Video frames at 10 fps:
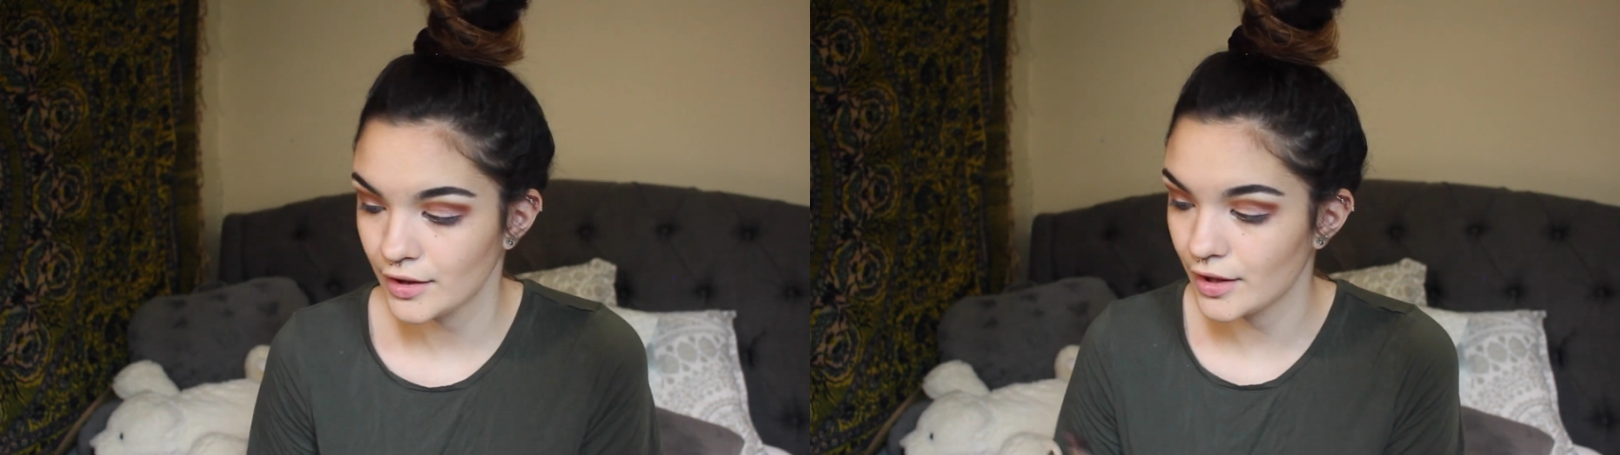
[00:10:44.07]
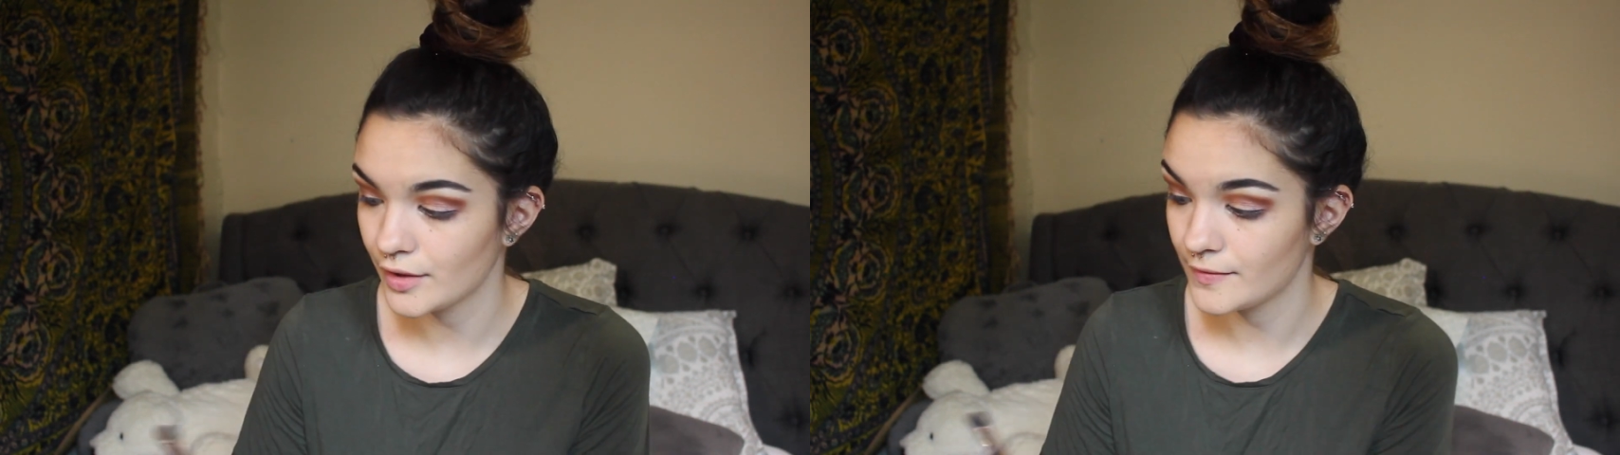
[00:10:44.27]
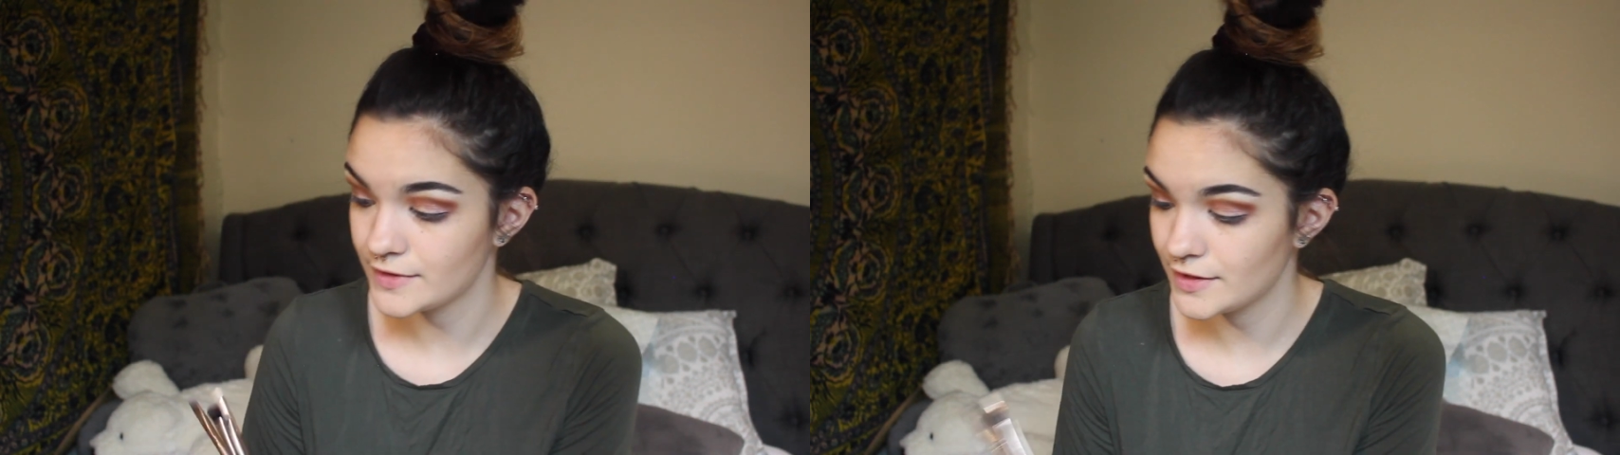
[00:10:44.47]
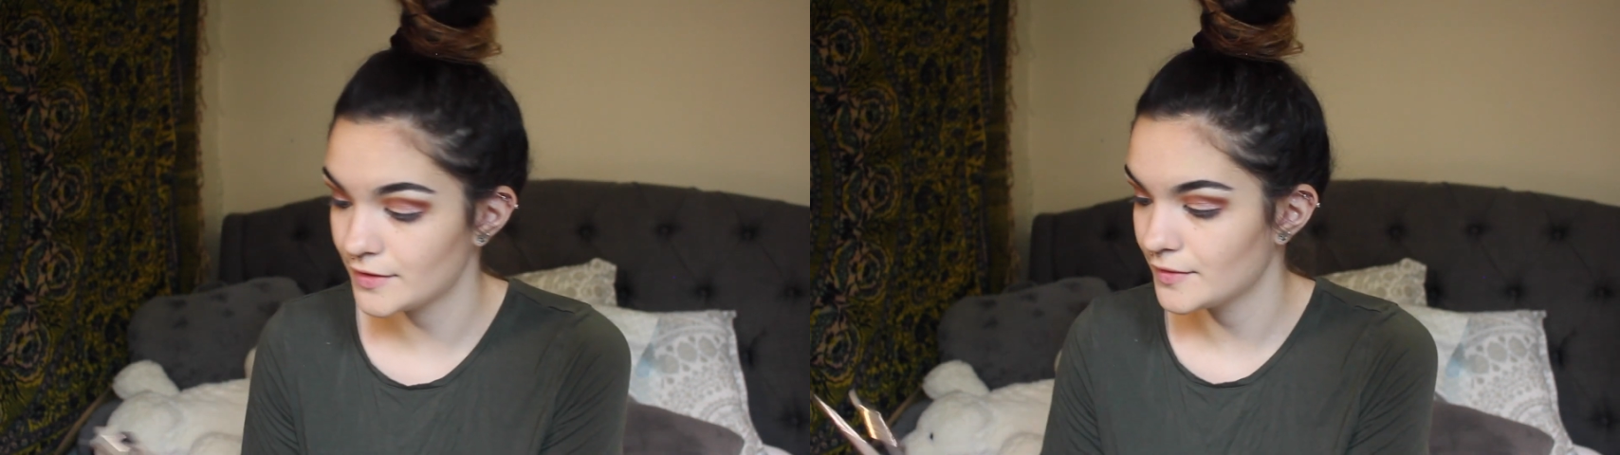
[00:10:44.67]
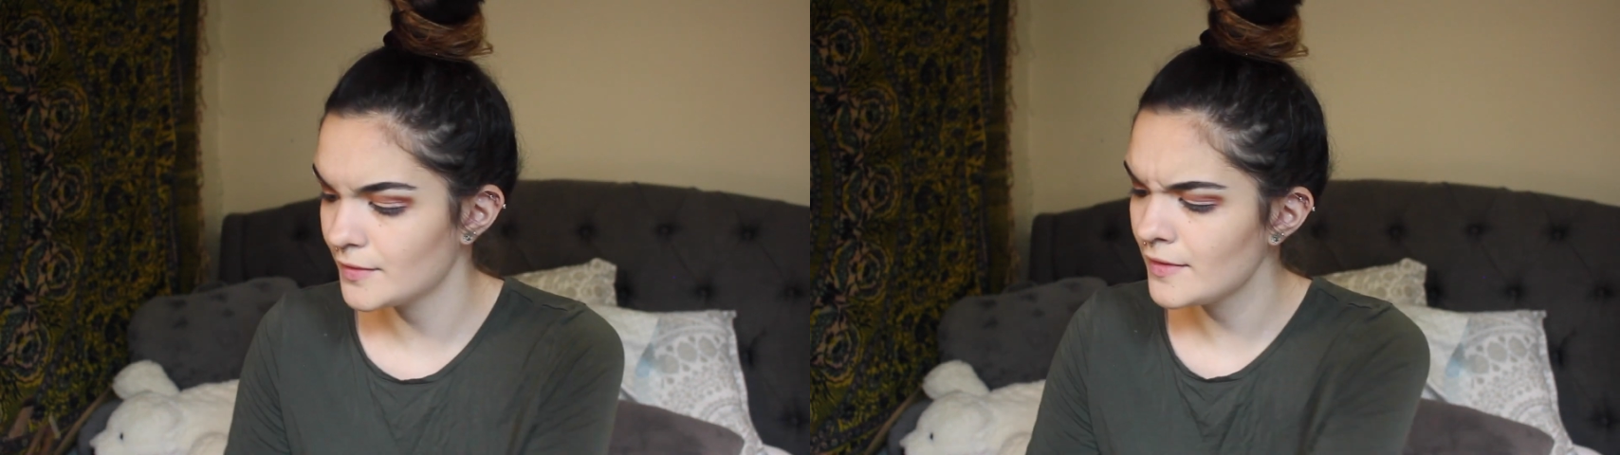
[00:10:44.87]

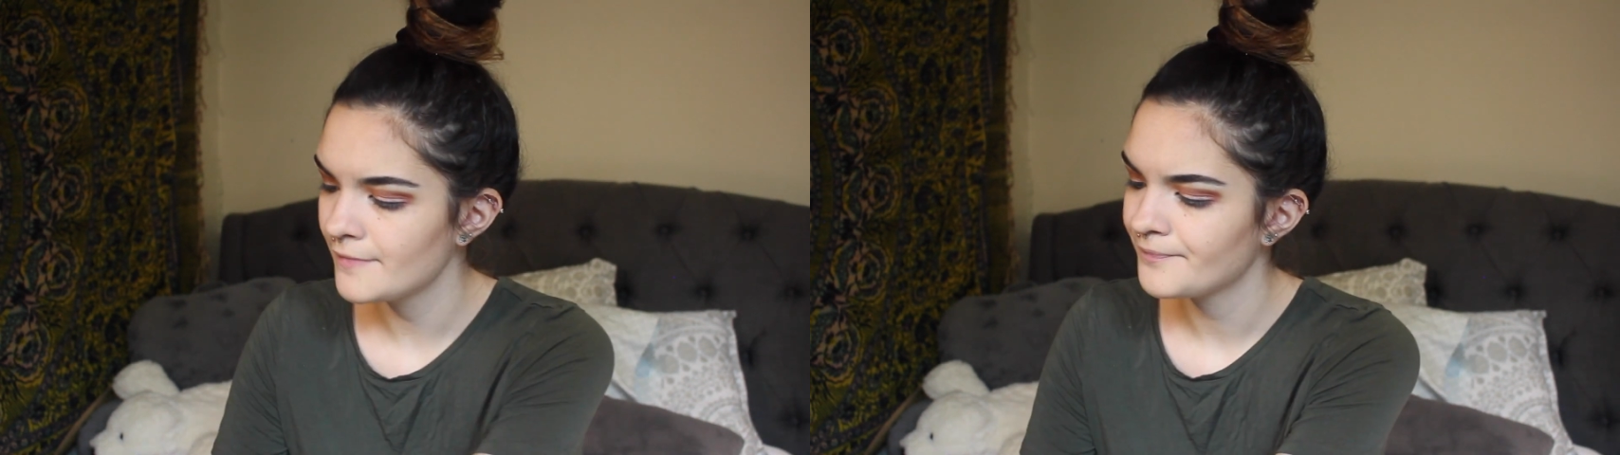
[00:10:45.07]
go-to.